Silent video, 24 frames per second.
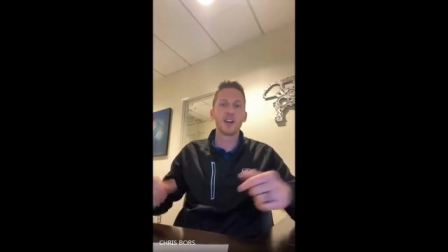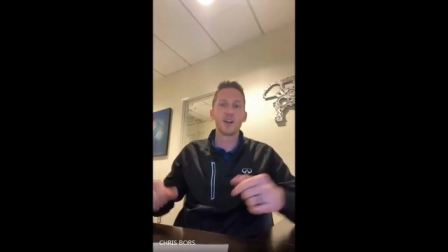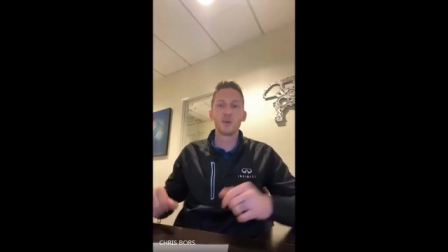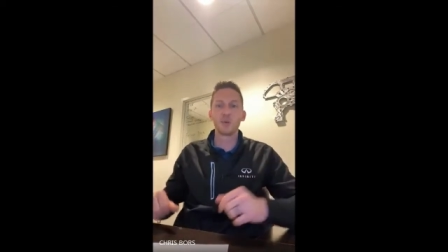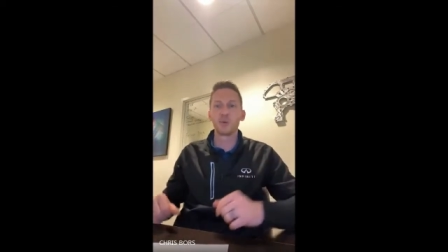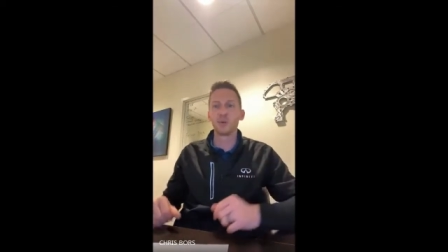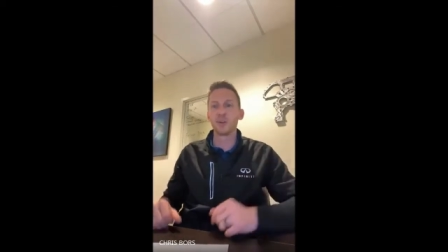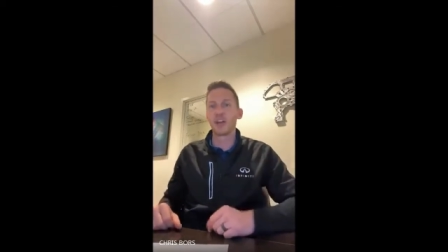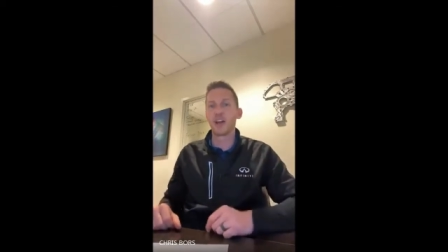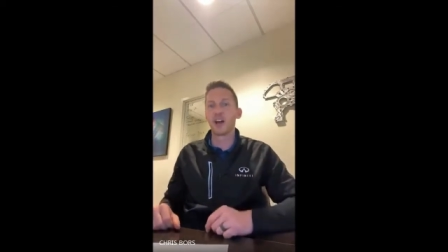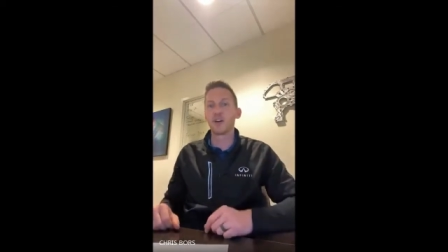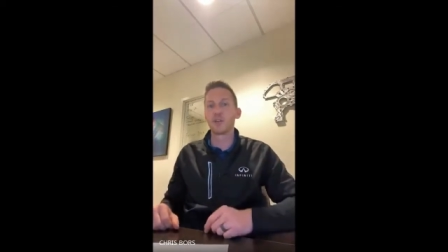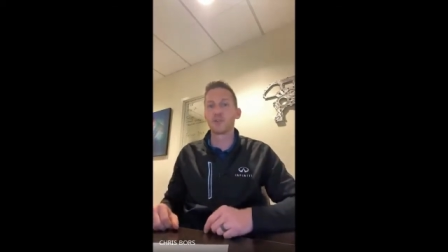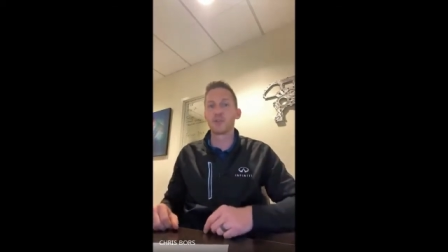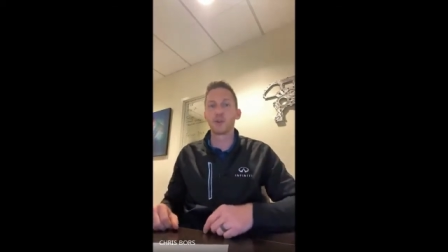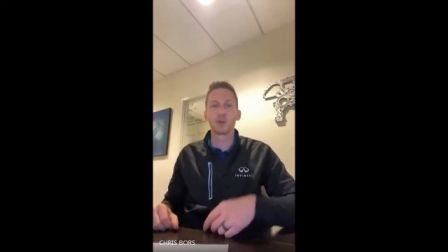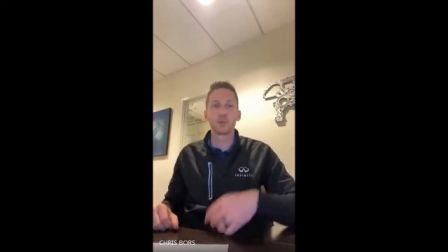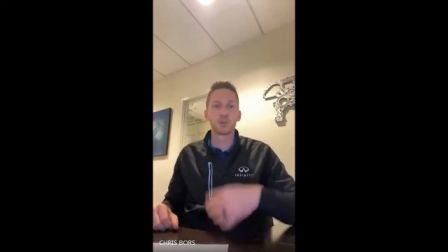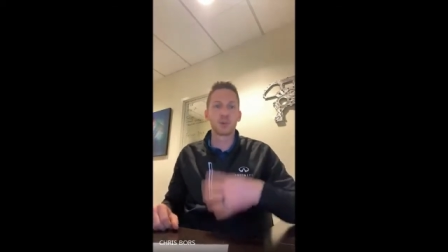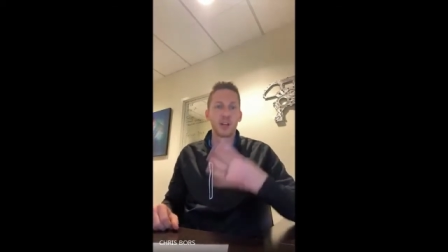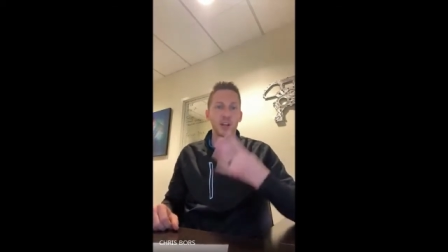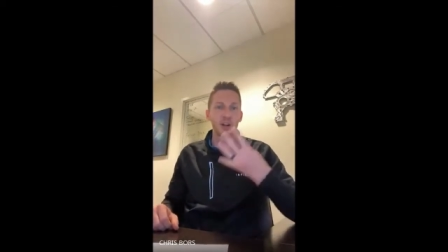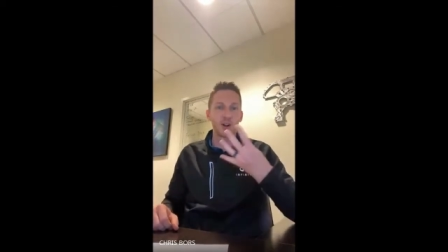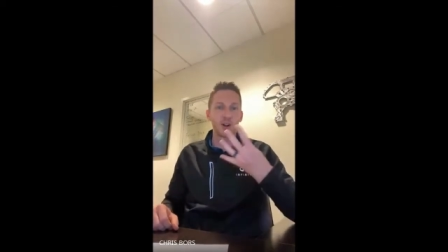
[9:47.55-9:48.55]
Well, now if you're
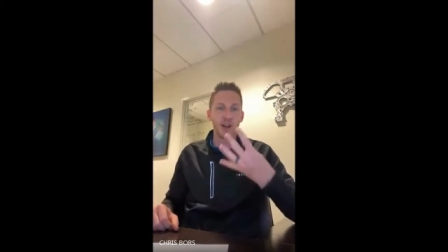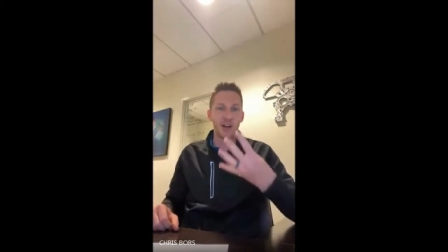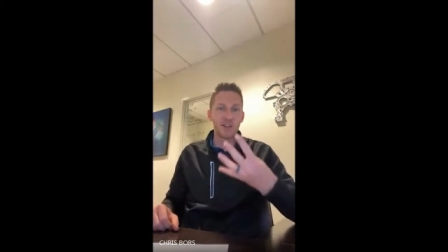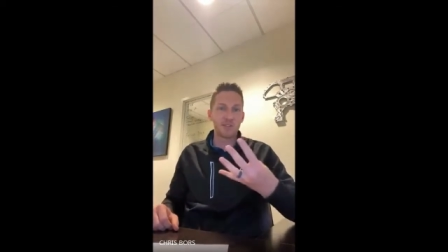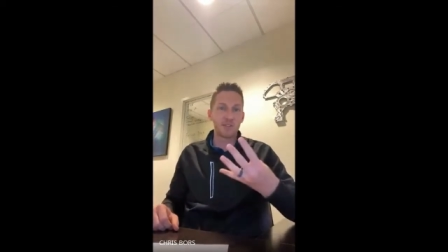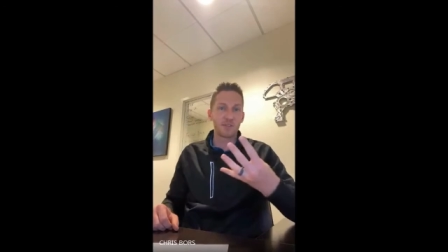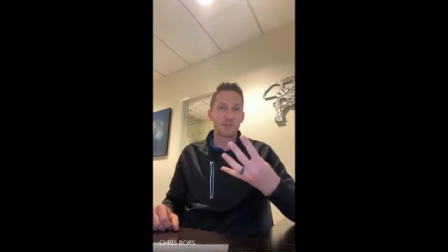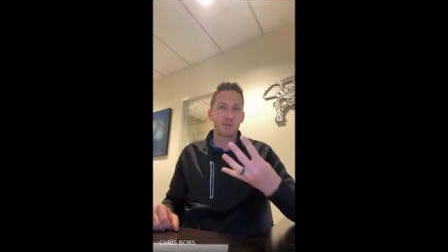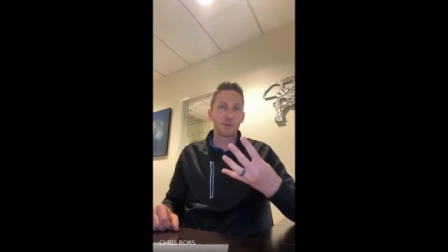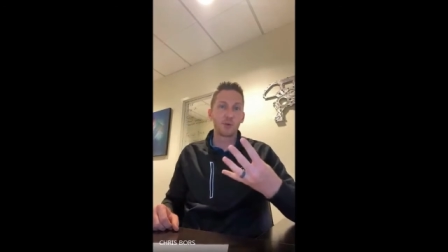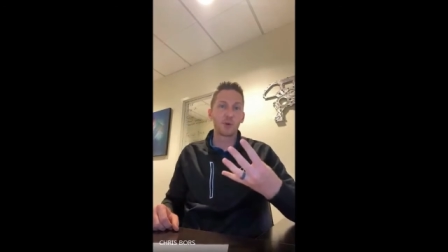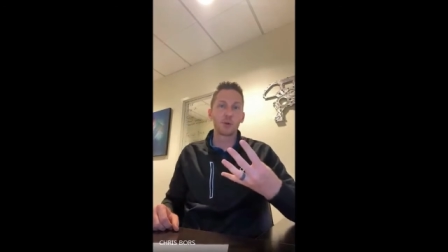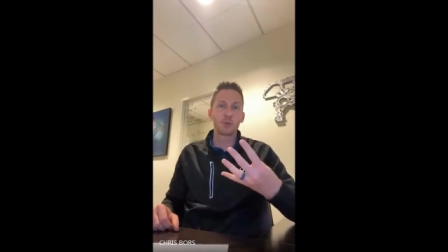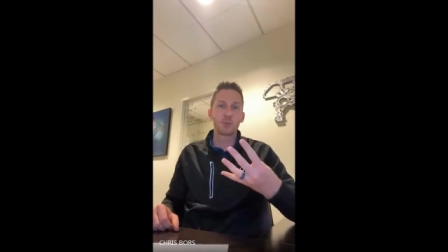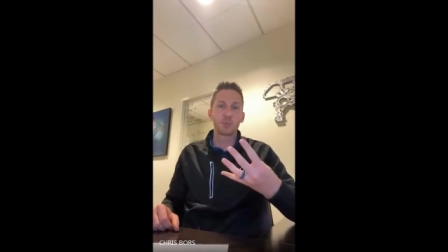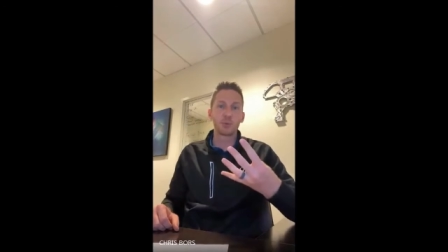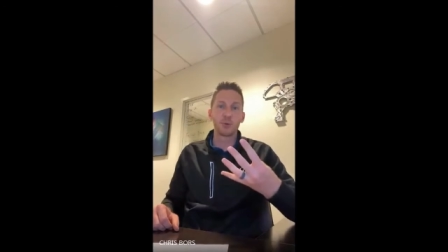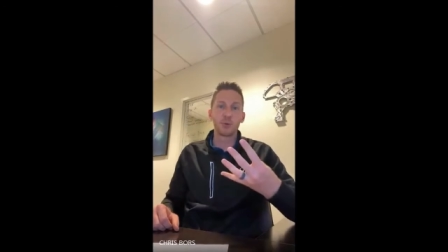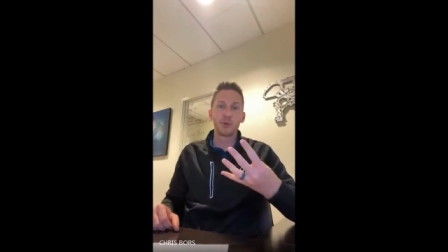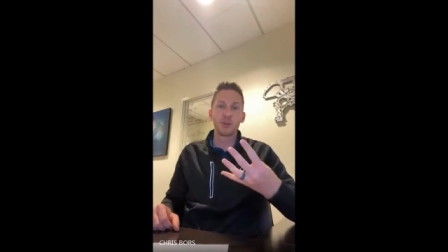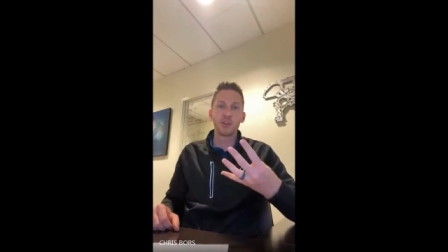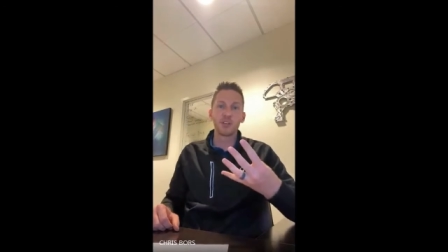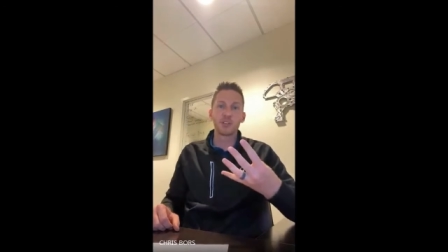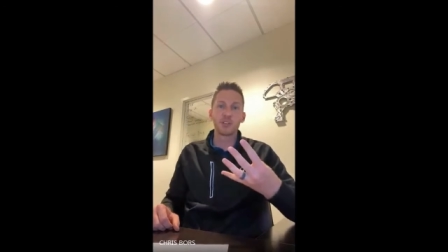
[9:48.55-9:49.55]
planning on having 4
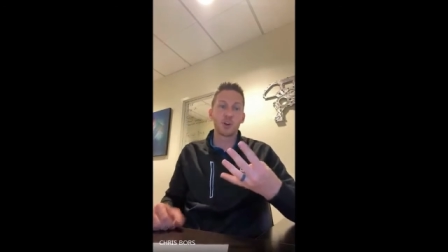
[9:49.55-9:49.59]
employees,